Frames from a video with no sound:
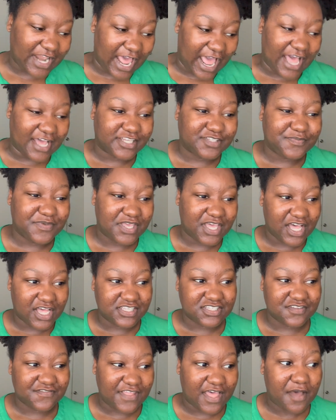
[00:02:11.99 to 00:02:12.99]
act
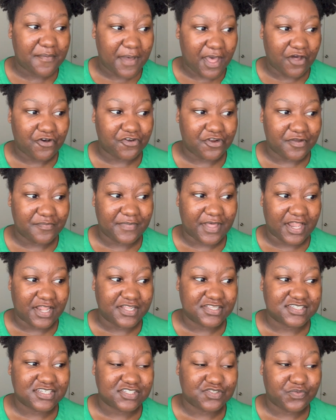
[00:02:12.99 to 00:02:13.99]
because of that power
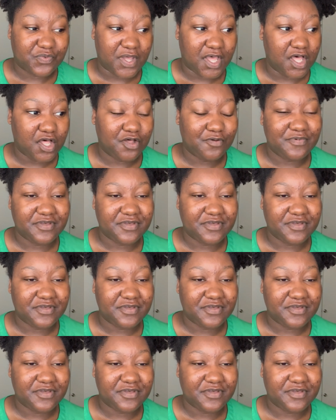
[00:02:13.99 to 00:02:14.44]
imbalance as well,